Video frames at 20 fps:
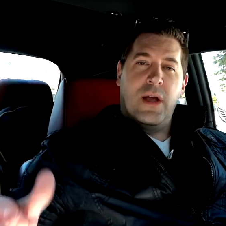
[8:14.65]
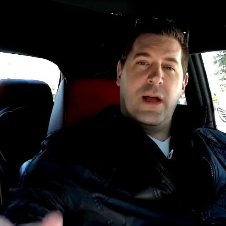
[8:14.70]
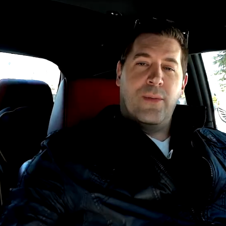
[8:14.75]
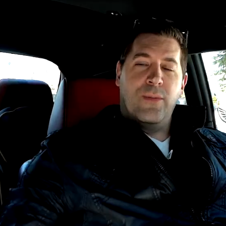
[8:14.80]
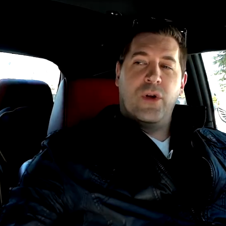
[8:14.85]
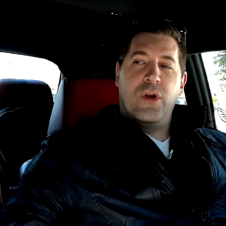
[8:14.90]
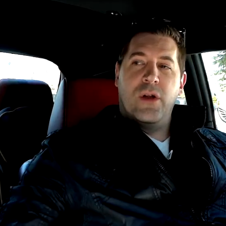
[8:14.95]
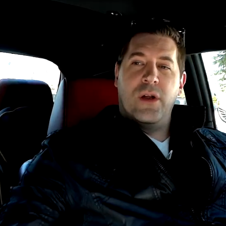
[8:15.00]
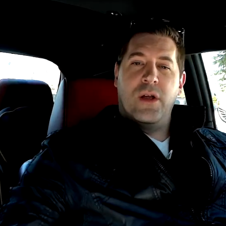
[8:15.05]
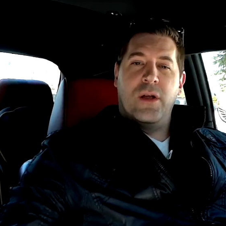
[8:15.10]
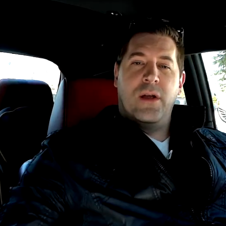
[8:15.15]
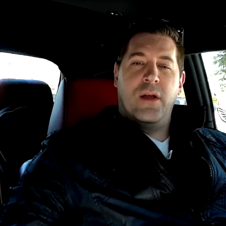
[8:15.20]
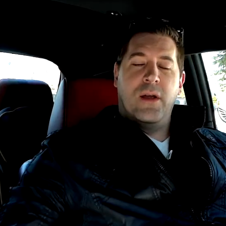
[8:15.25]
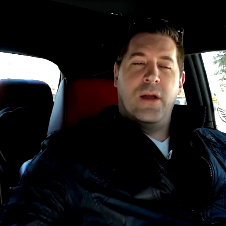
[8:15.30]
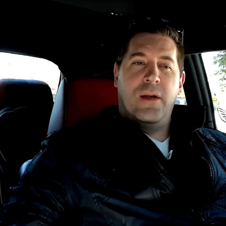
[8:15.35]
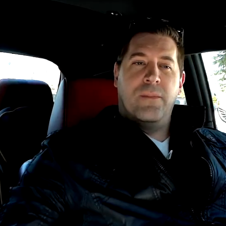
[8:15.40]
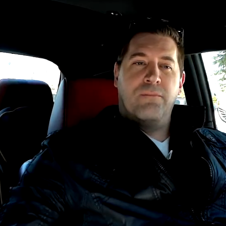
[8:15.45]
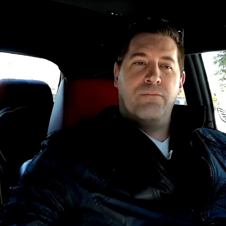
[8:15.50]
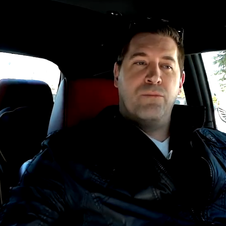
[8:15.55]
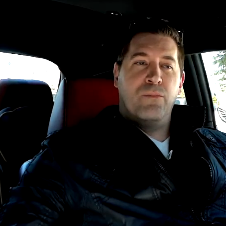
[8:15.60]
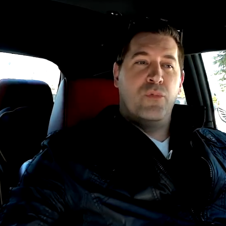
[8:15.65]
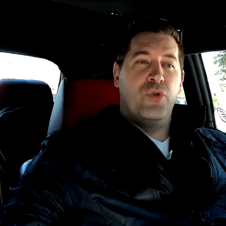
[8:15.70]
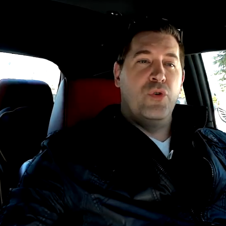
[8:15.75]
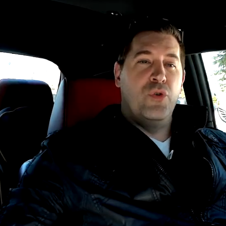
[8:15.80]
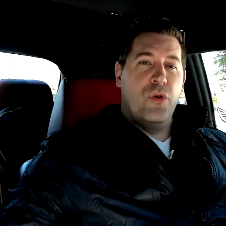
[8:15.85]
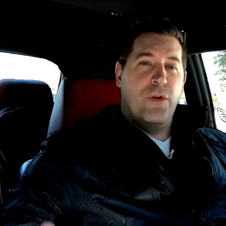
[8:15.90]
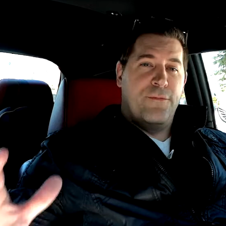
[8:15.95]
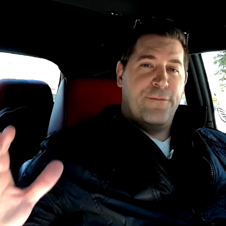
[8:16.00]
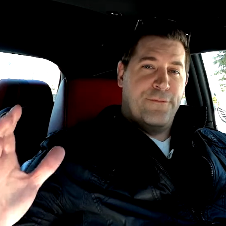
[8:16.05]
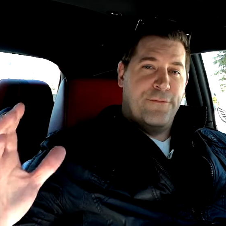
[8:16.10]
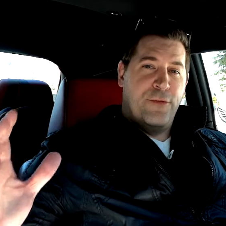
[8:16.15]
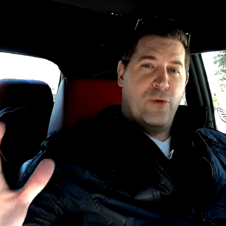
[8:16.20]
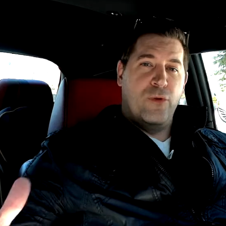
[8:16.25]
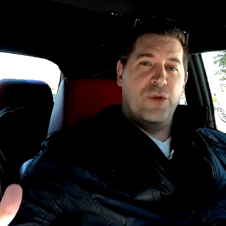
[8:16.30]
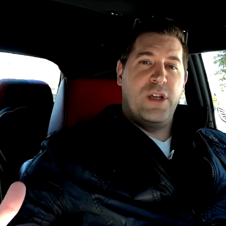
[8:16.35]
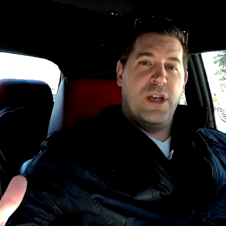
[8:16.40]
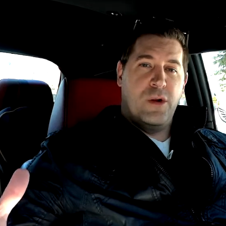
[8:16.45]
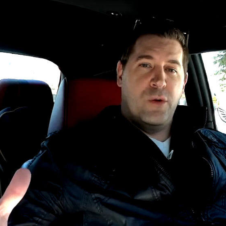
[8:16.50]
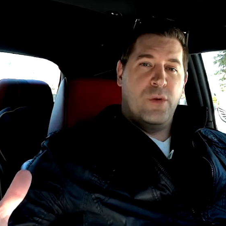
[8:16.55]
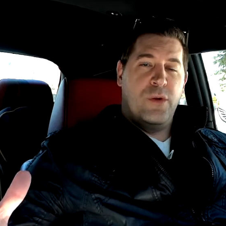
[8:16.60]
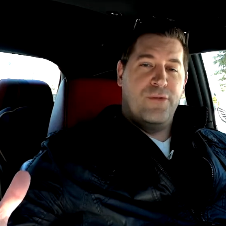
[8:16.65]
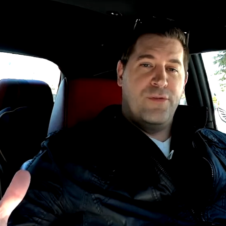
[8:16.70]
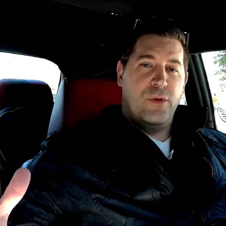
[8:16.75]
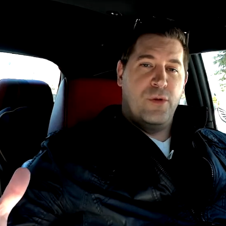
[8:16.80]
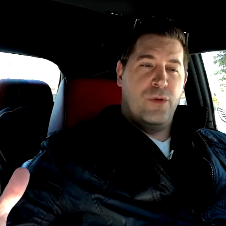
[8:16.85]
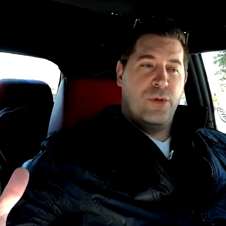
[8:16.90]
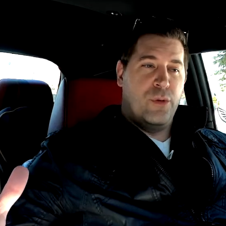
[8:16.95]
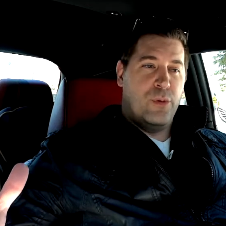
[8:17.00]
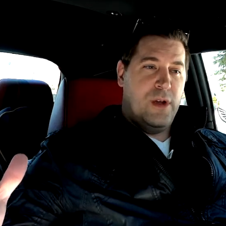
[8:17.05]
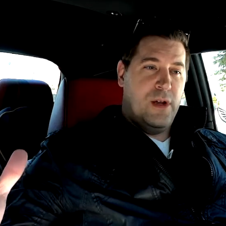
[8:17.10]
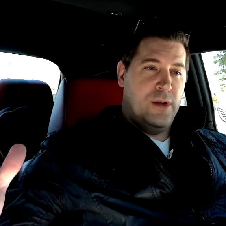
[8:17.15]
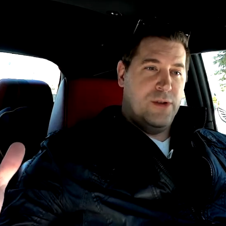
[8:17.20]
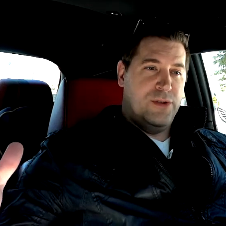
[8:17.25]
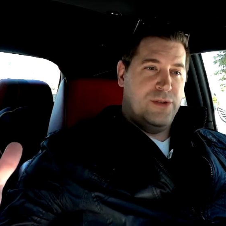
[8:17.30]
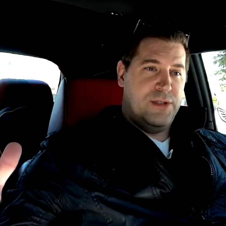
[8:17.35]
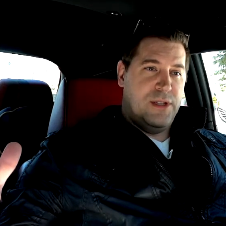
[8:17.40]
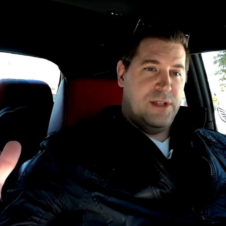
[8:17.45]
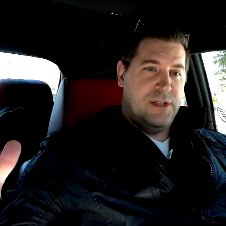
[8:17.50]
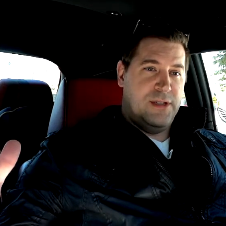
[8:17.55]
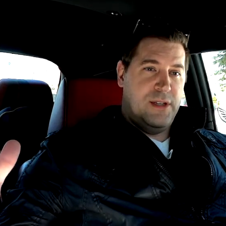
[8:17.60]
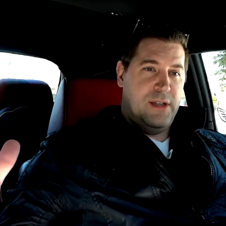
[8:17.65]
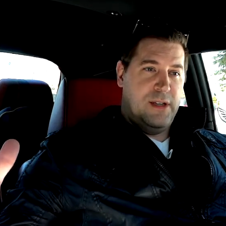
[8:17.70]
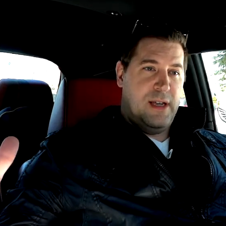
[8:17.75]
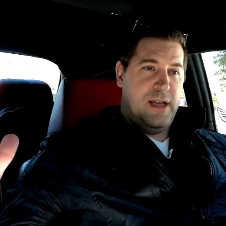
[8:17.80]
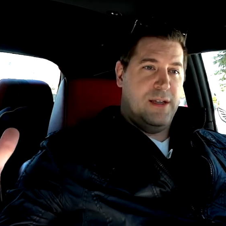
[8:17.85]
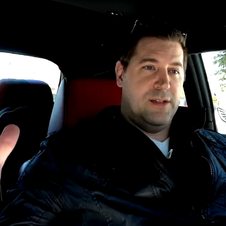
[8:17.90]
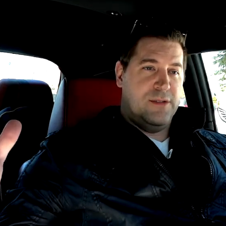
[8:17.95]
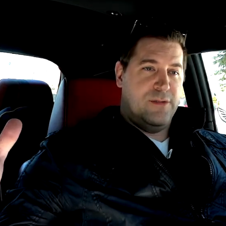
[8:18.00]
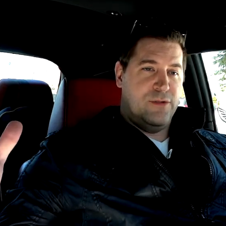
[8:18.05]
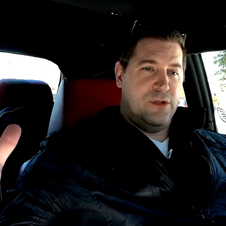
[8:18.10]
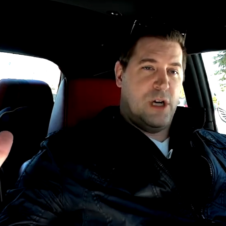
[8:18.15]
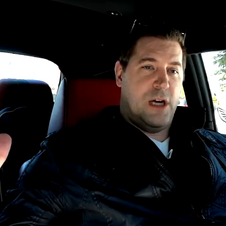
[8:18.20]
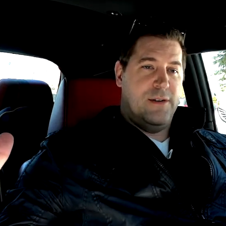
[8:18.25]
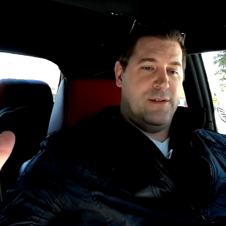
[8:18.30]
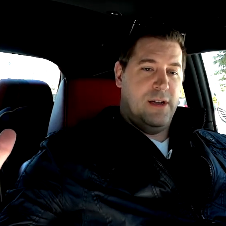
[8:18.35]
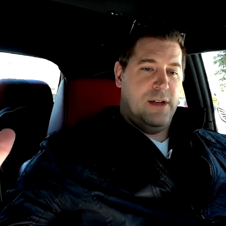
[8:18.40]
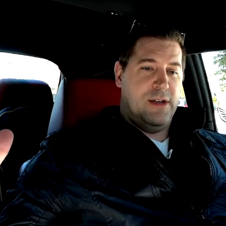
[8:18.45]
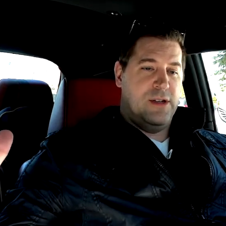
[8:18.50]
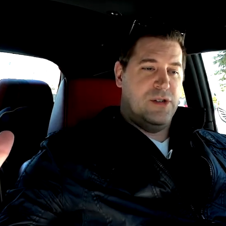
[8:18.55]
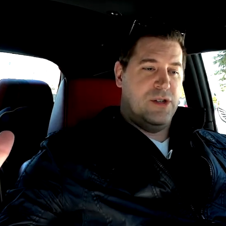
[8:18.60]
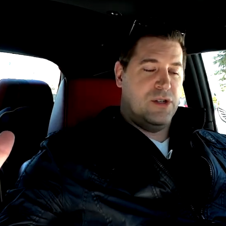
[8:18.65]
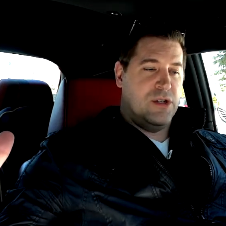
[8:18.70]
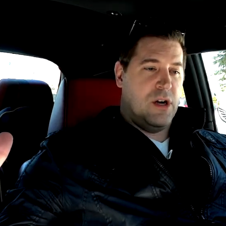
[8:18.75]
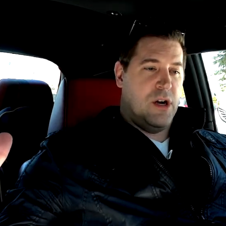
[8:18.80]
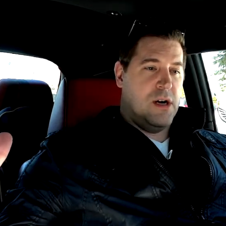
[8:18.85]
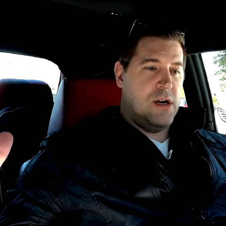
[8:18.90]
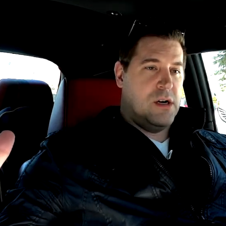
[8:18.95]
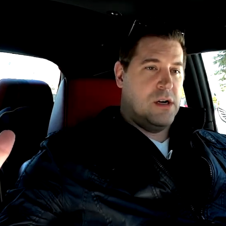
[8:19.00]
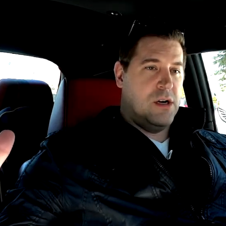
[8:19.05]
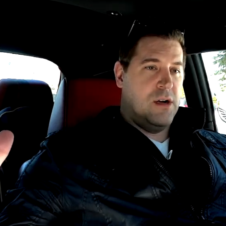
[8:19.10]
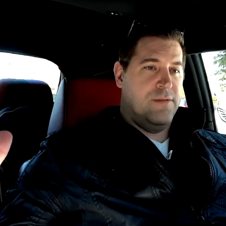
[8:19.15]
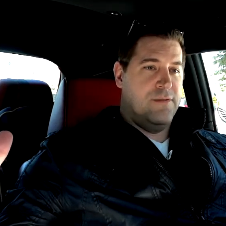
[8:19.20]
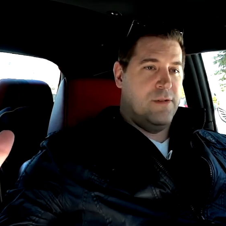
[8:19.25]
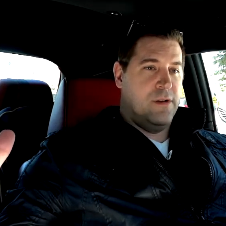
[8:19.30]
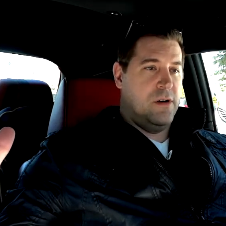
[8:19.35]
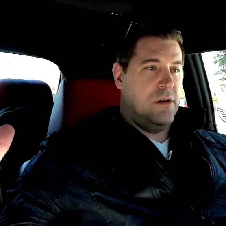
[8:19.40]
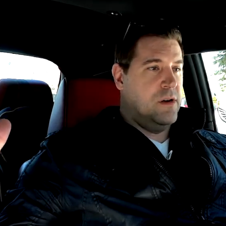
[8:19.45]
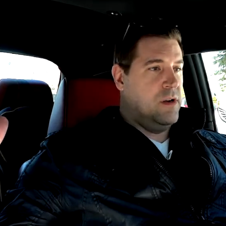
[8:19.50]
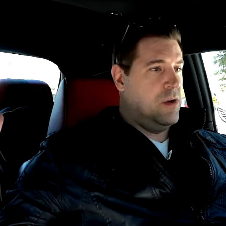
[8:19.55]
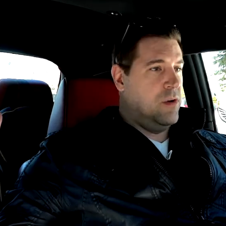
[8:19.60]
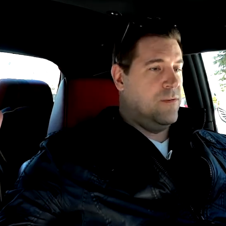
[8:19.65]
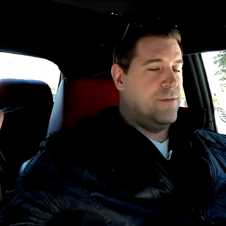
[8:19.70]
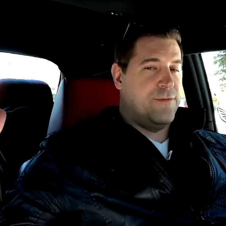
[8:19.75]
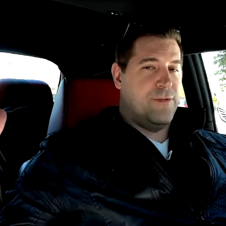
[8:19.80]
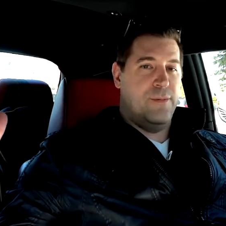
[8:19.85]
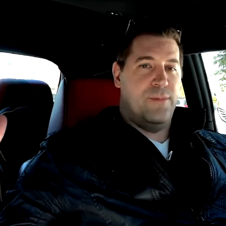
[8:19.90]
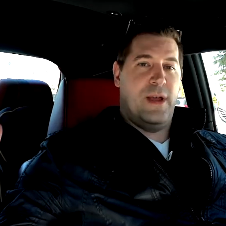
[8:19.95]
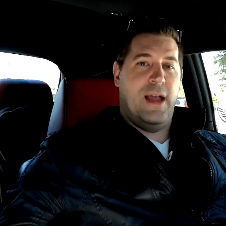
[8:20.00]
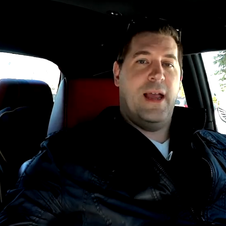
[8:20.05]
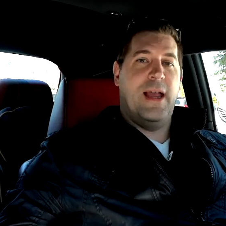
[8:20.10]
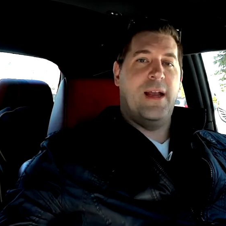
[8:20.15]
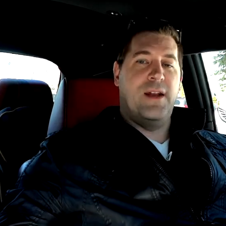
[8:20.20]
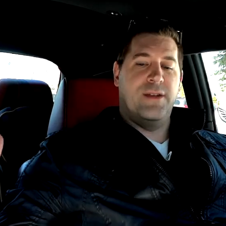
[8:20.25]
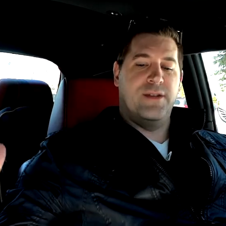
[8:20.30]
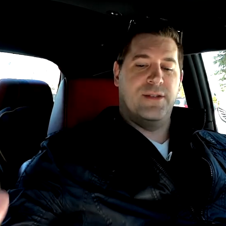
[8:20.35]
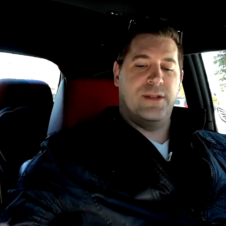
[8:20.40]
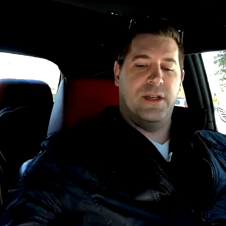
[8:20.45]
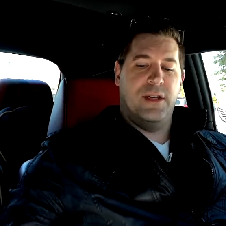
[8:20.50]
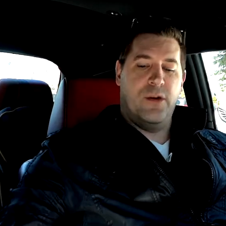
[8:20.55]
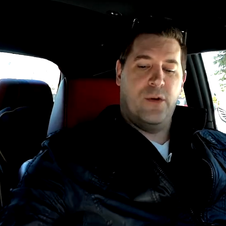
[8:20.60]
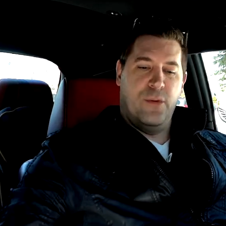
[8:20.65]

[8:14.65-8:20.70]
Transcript: I'm gonna do a full year review, 360 days of driving in this car, cover from A to Z.